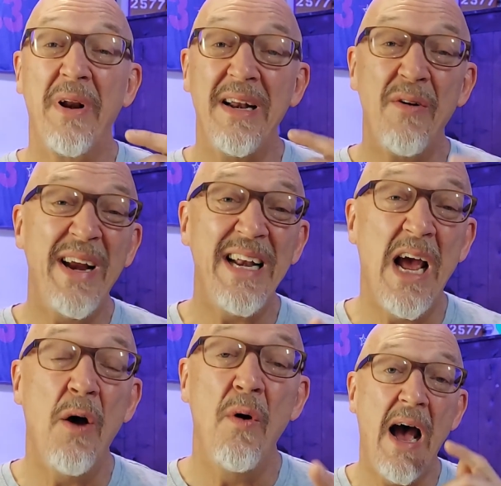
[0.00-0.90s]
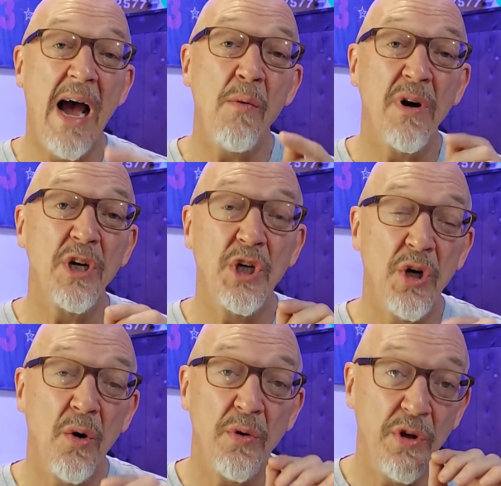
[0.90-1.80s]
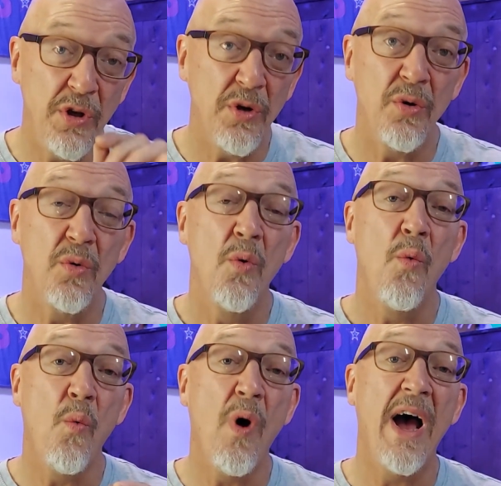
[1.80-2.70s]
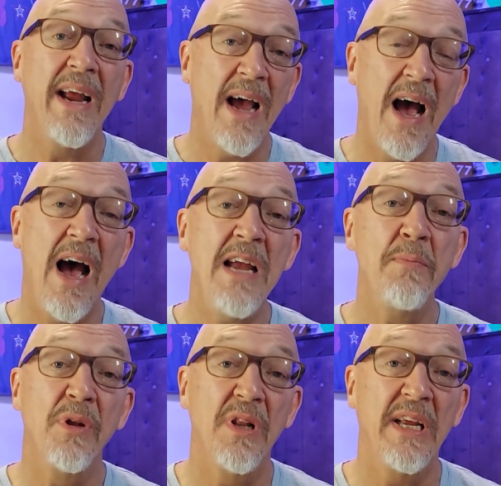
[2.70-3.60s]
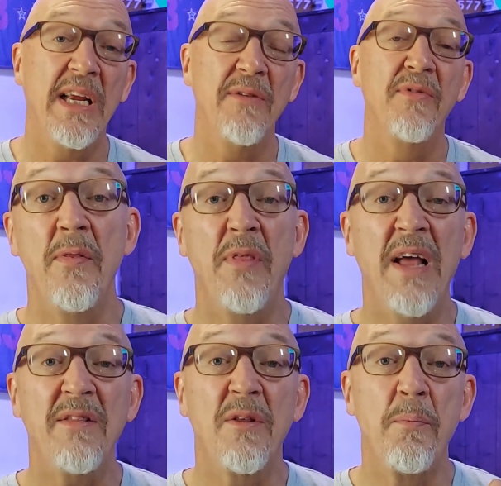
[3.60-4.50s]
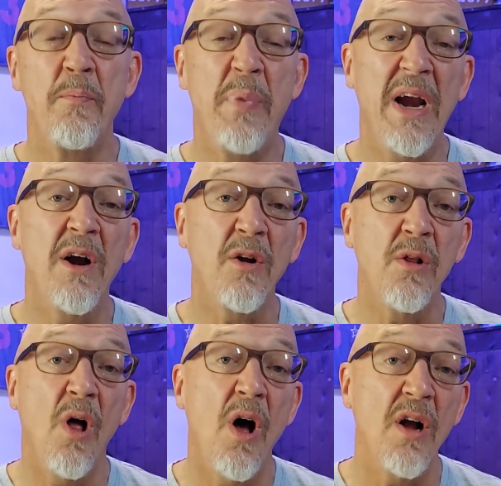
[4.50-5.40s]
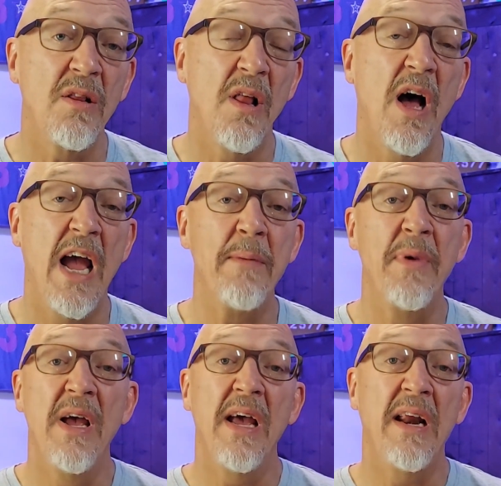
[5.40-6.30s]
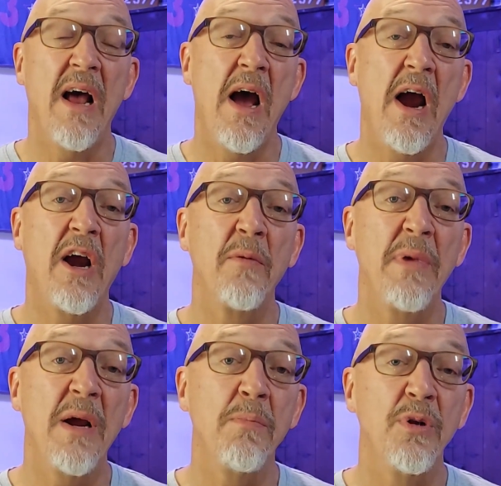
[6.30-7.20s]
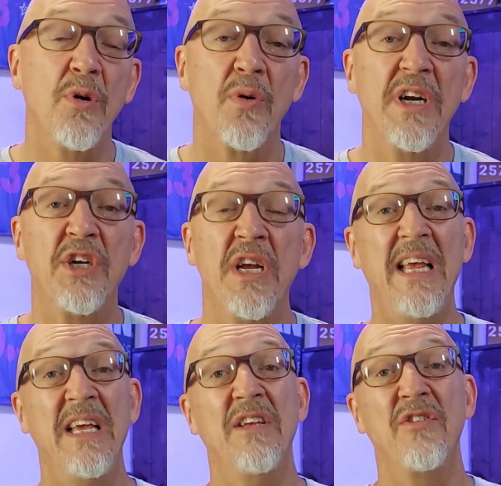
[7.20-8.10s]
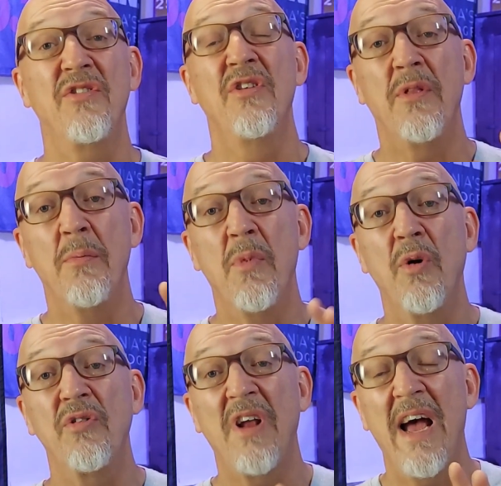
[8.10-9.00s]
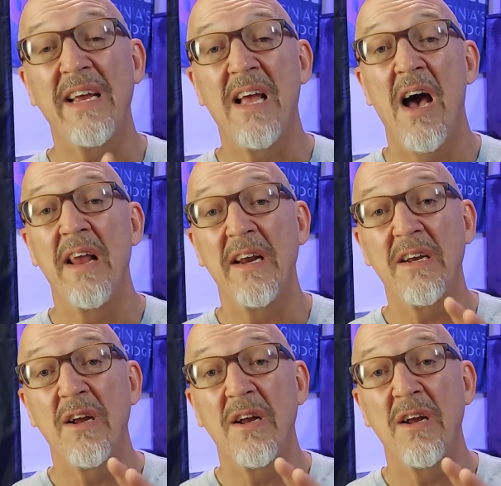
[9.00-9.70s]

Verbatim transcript: but right now I want to show you why I believe that the Bear Claw climb at Ironman Blue Ridge is the most iconic